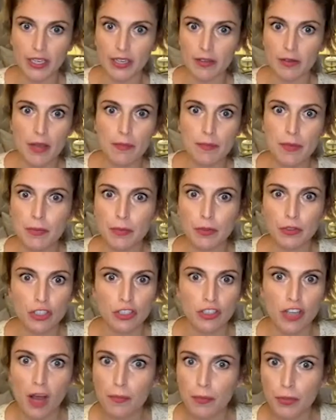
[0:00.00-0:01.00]
Like it,
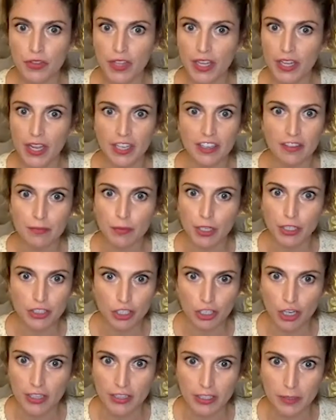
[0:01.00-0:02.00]
people should not put that kind of
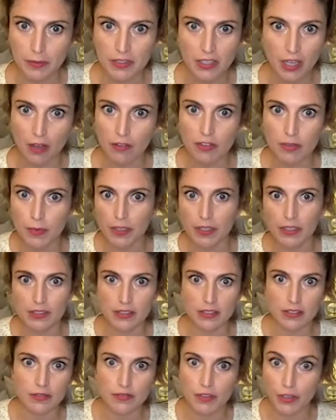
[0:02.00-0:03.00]
pressure on themselves,
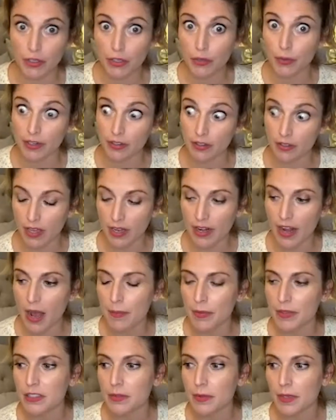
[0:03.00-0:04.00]
because it's very rare that that
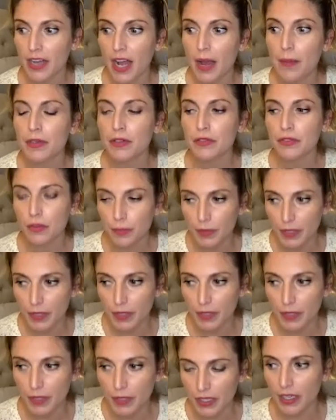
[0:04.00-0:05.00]
happens, but it happened for
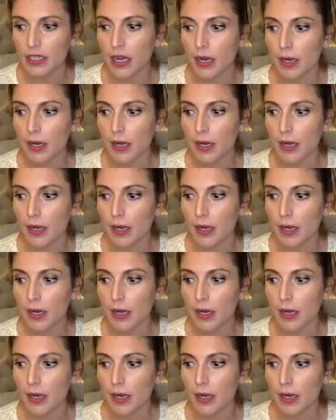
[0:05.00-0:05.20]
me.